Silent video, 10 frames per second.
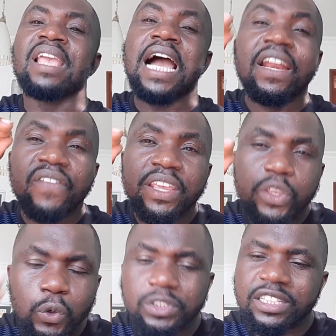And they
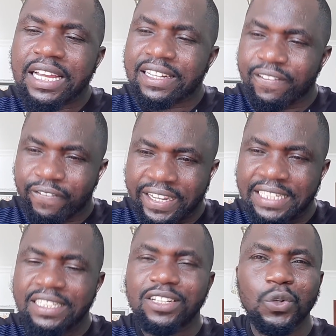used that
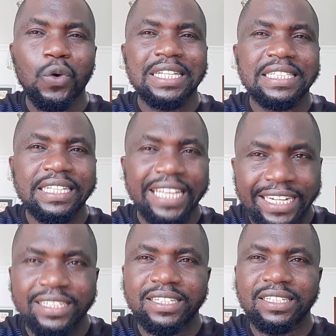event to
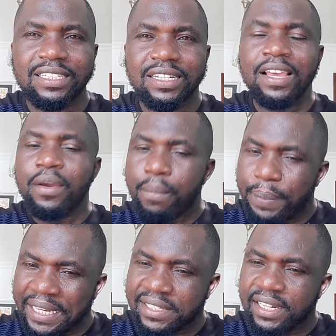castigate
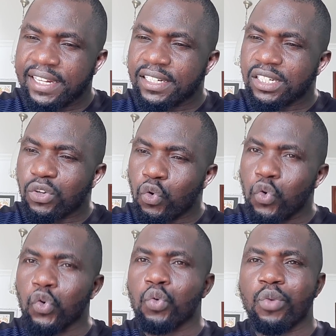President
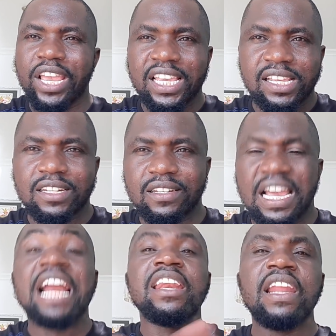Uhuru Muigai Kenyatta.
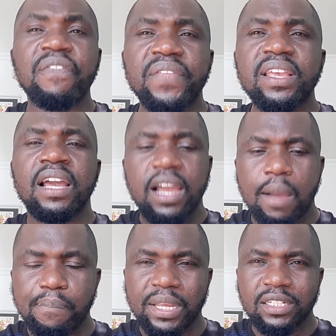And nothing
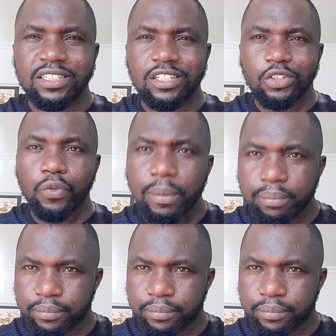happened to them.